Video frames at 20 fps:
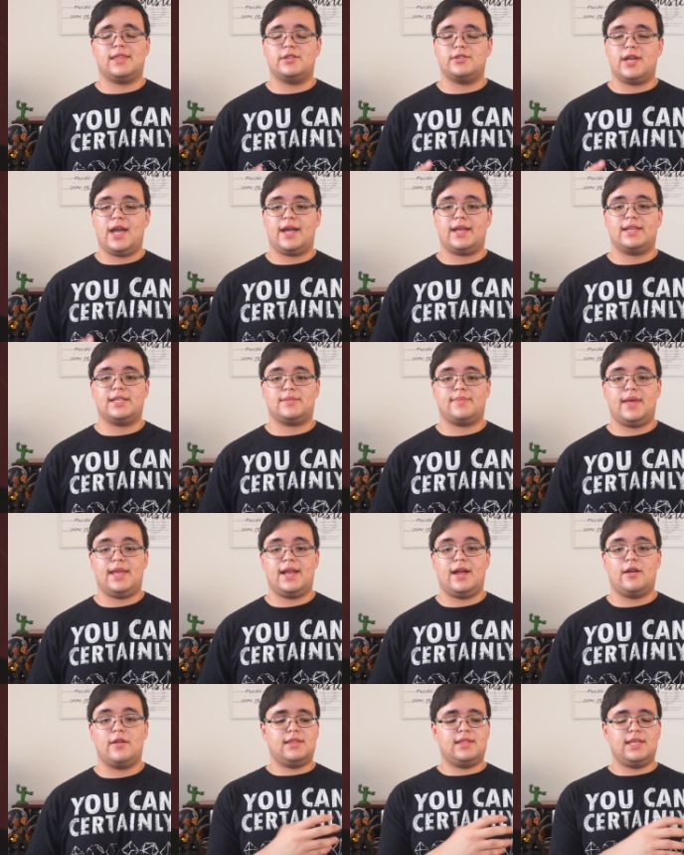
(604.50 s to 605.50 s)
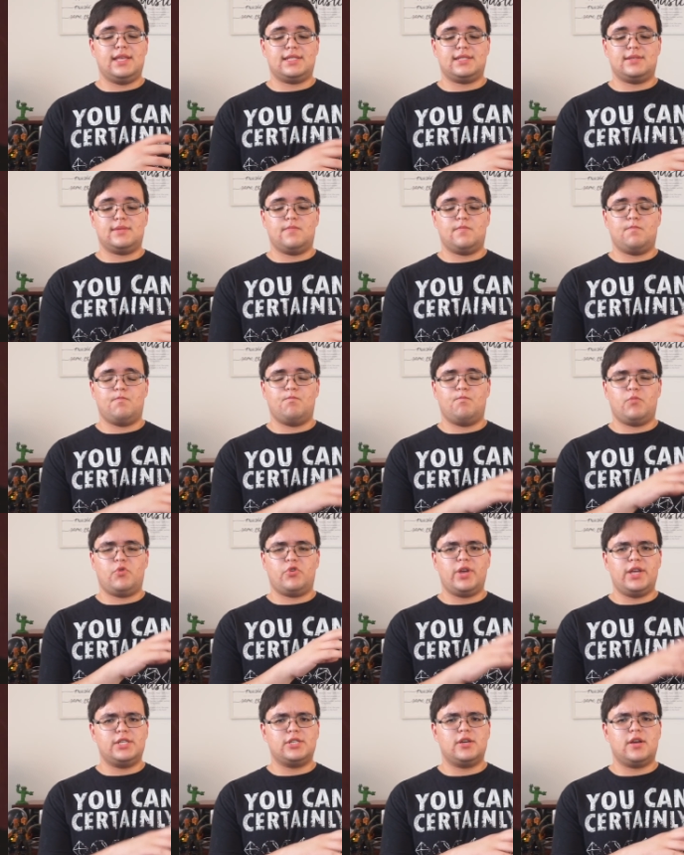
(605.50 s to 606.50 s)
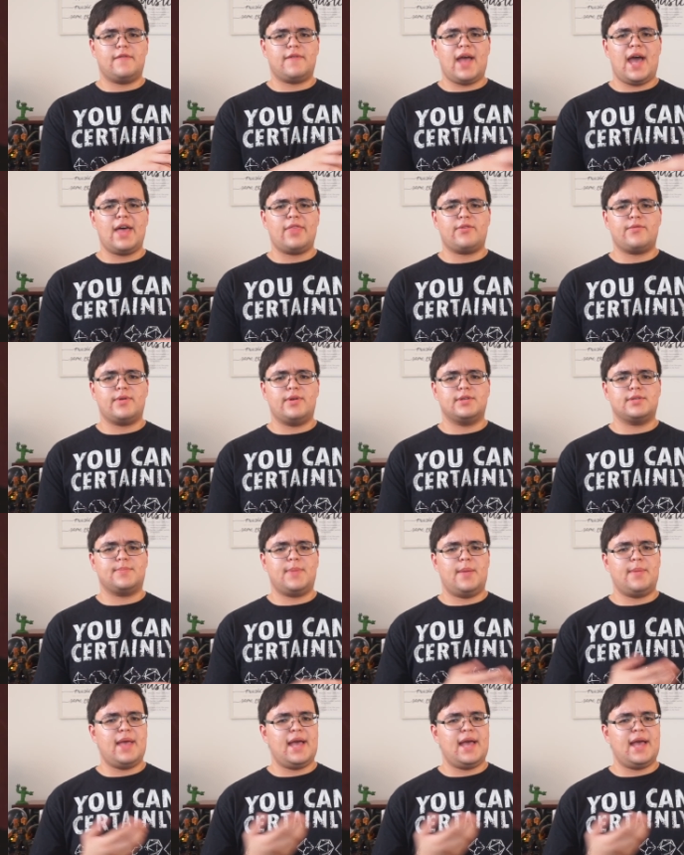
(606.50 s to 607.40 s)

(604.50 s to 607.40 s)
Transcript: the dragon is made out of. This creature of Athreos maybe